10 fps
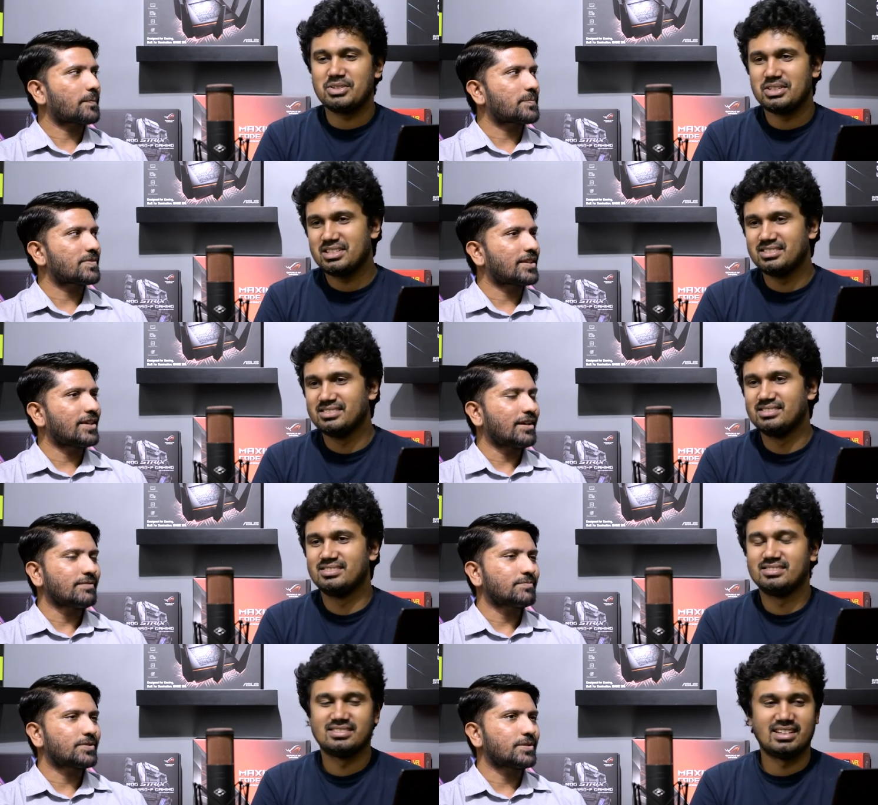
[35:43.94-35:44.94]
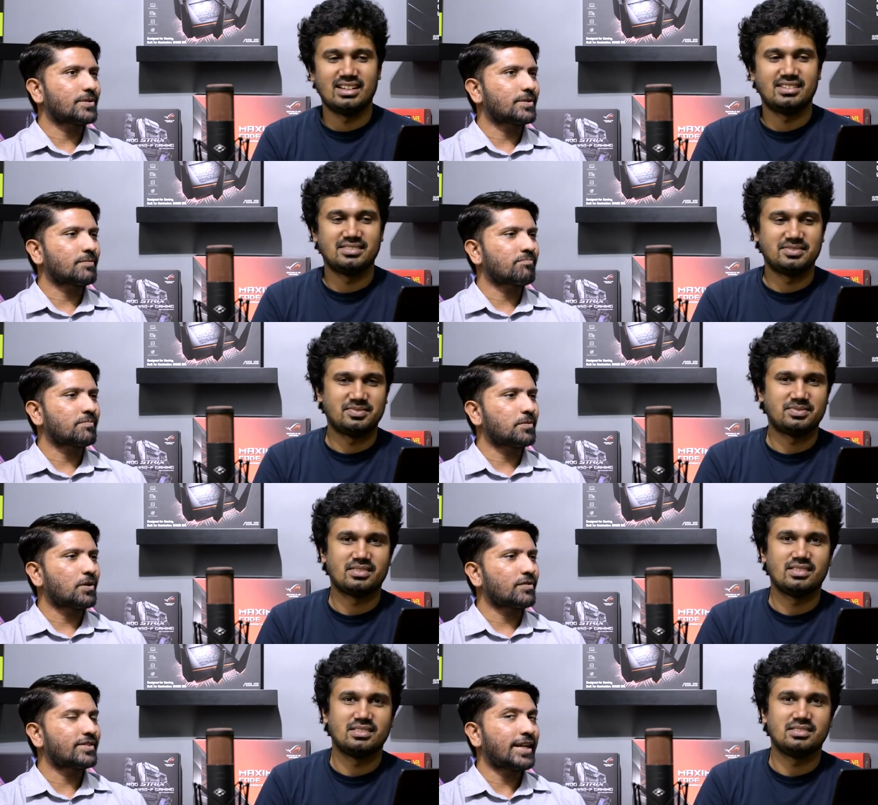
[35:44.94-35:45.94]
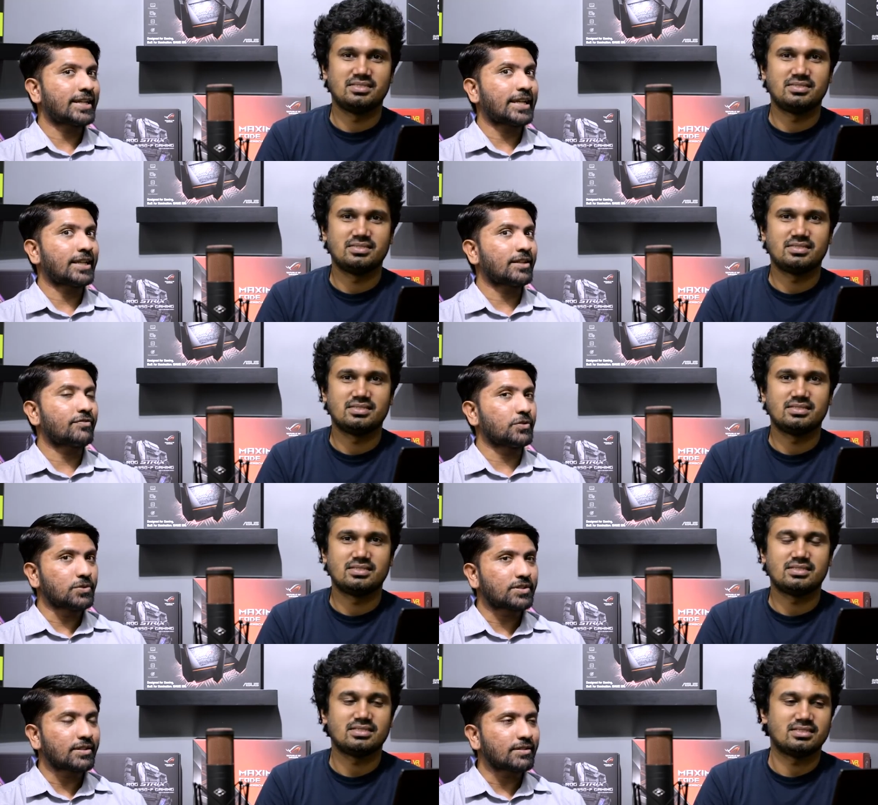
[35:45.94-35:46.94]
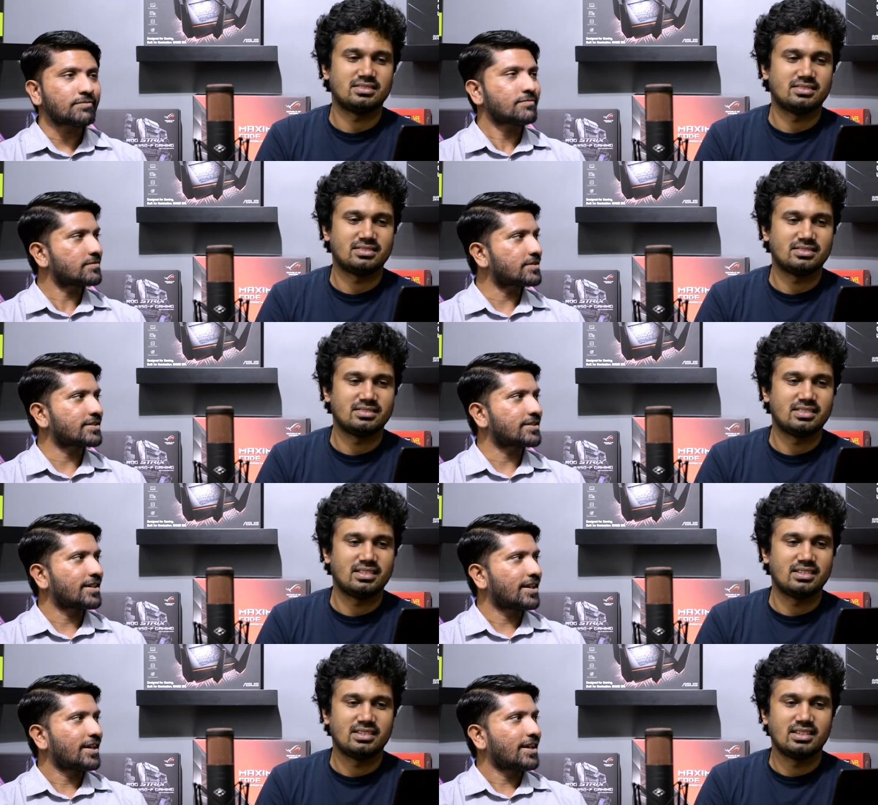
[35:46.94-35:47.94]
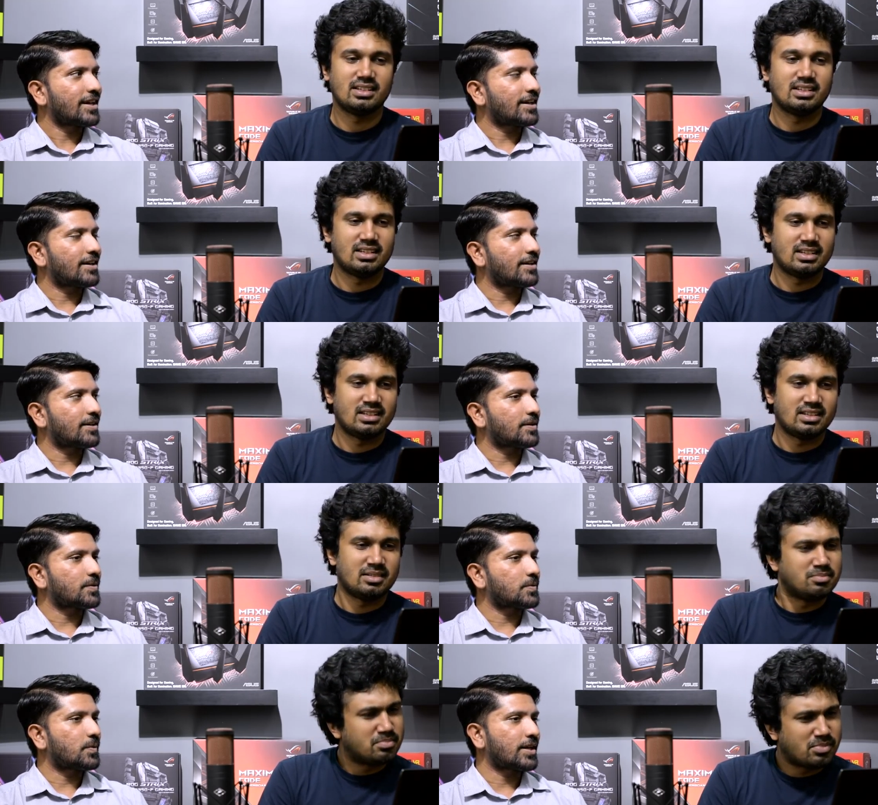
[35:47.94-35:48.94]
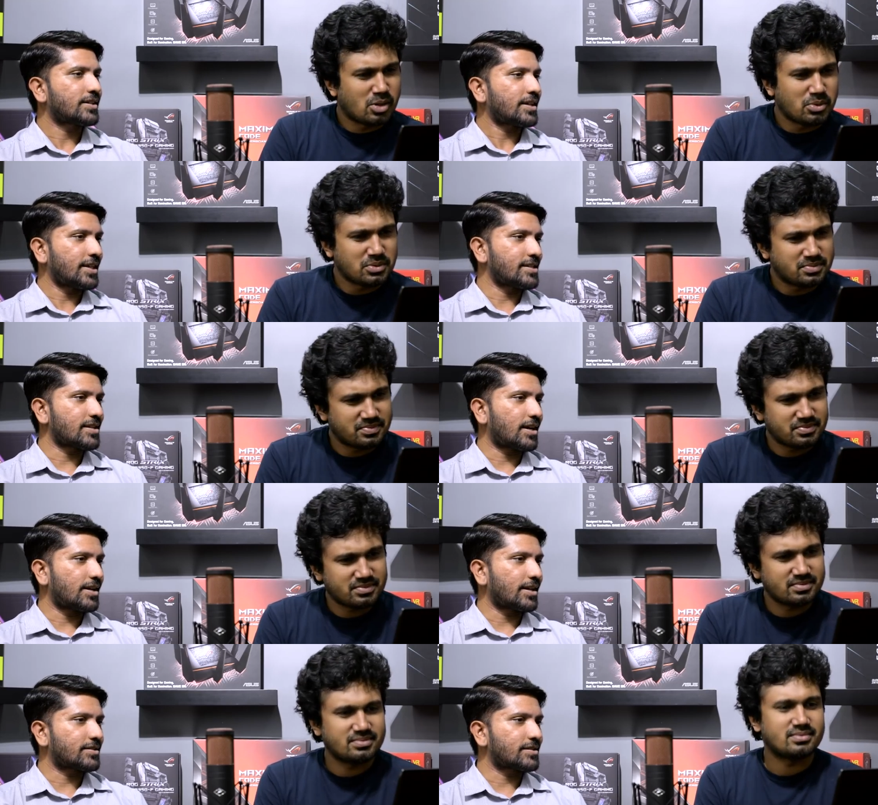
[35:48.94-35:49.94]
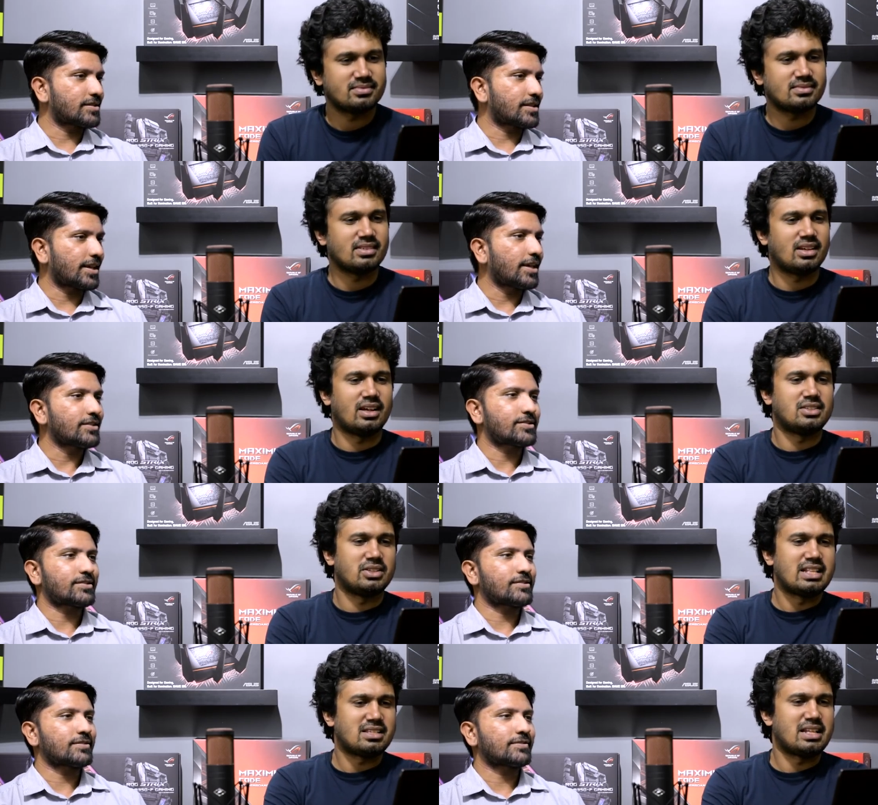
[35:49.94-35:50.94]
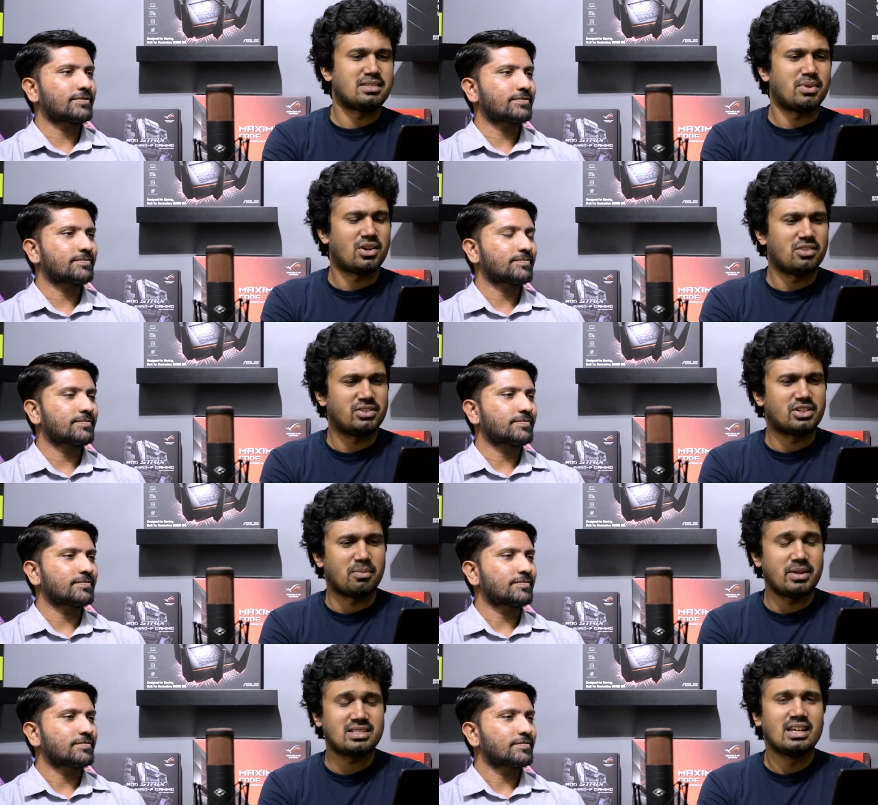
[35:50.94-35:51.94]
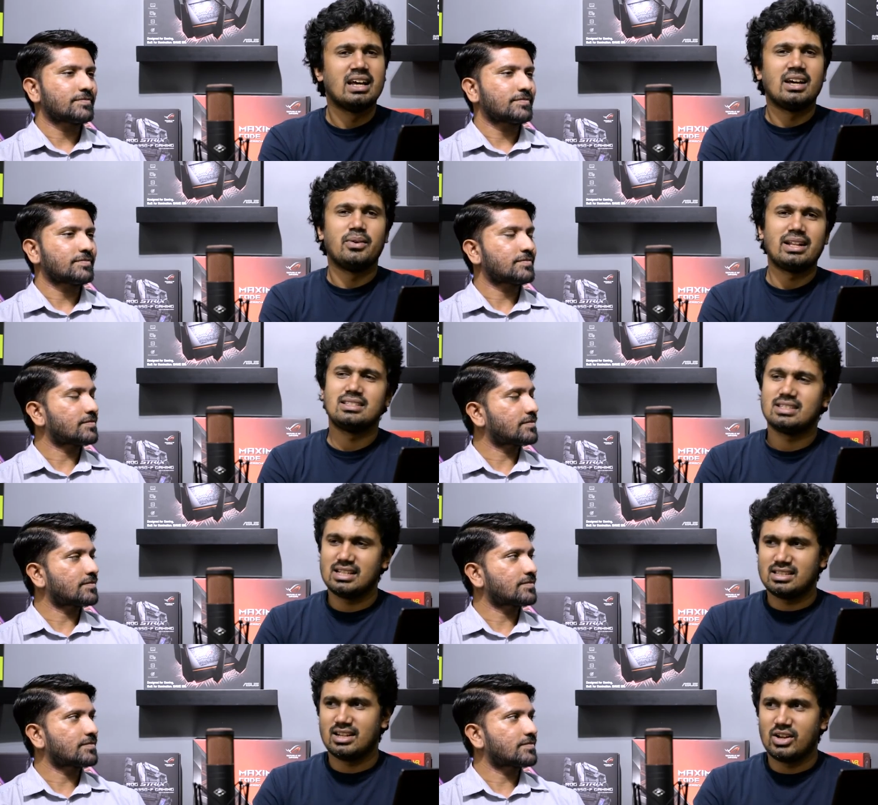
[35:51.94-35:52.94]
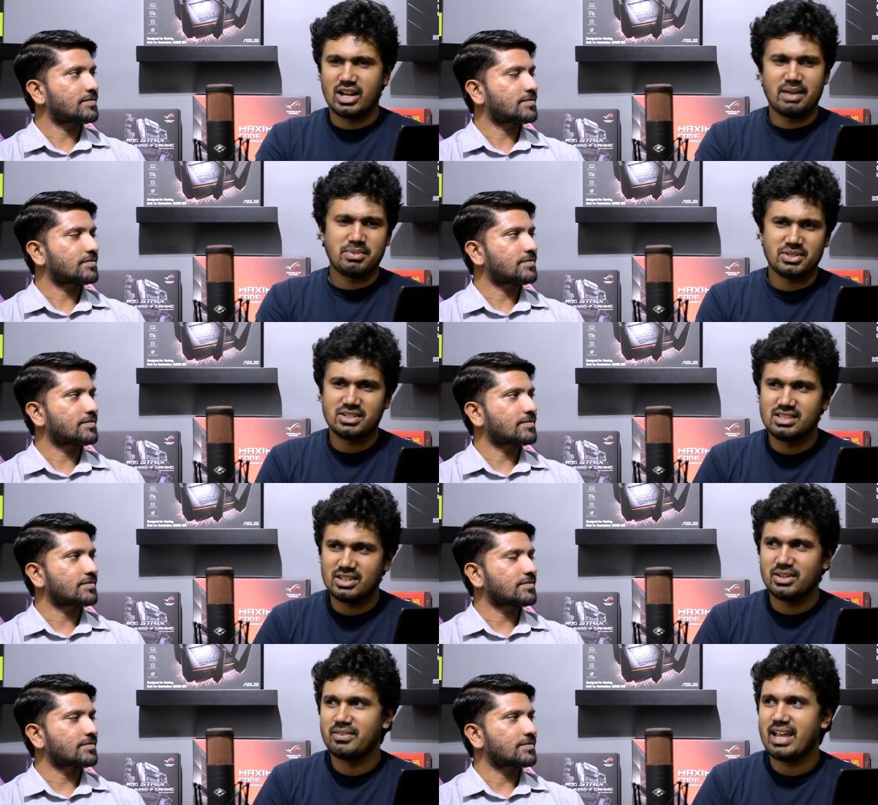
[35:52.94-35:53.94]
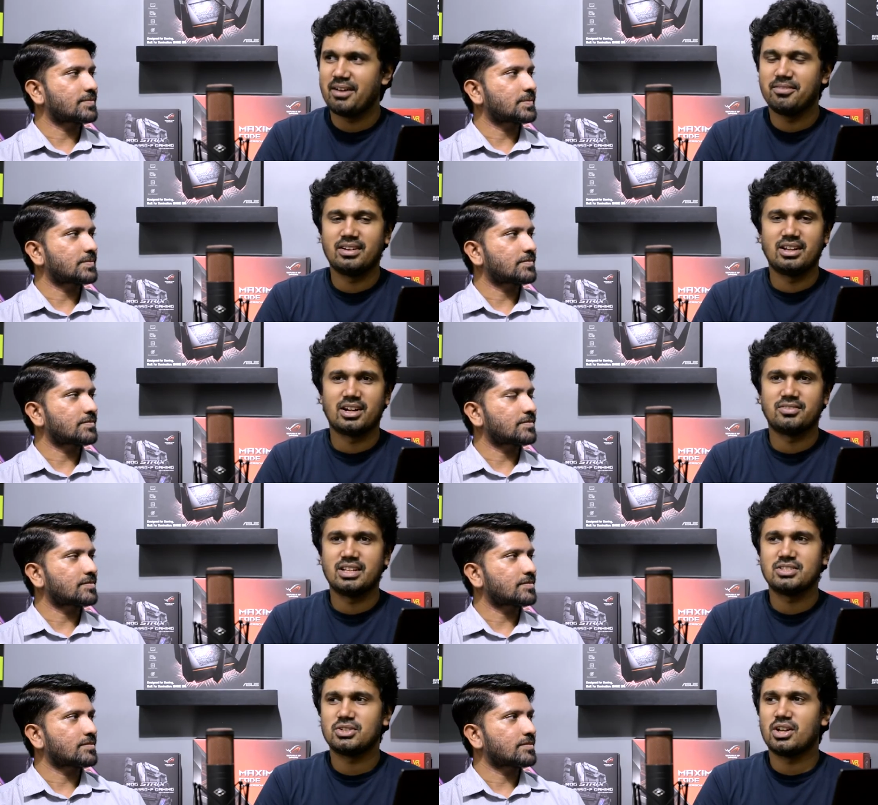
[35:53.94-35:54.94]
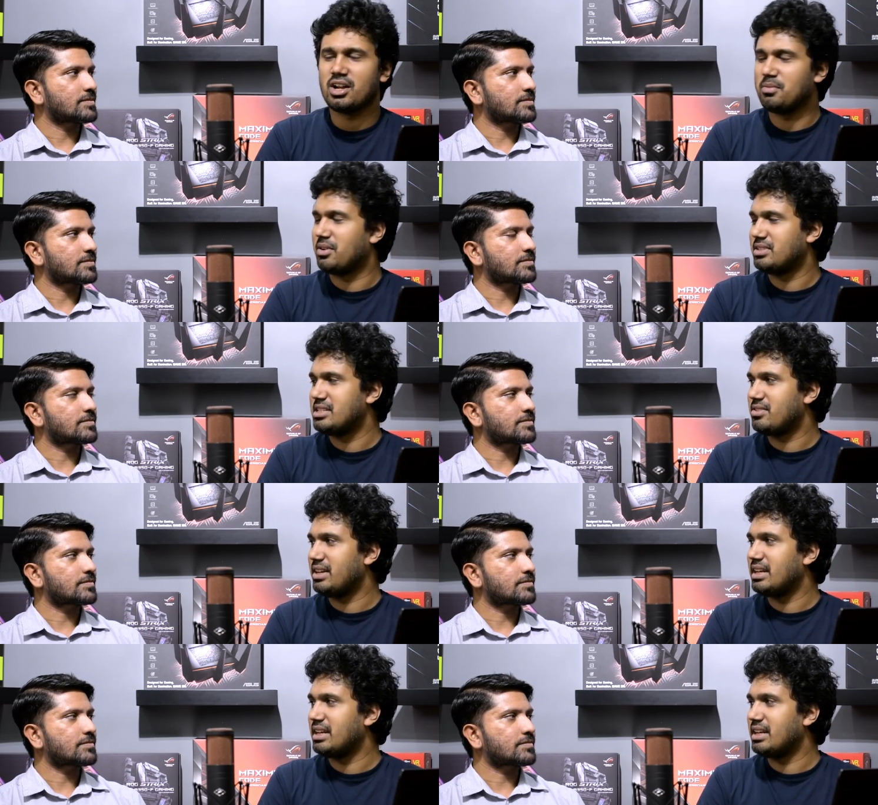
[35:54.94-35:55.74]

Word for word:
Speaker 1: goes. Yeah. So more of that in the future. Uh, what is our next
Speaker 2: thing? Yes. Right, so that's that's about all for the topics. Well, it's it's a long episode, so we have a lot of things to talk about since we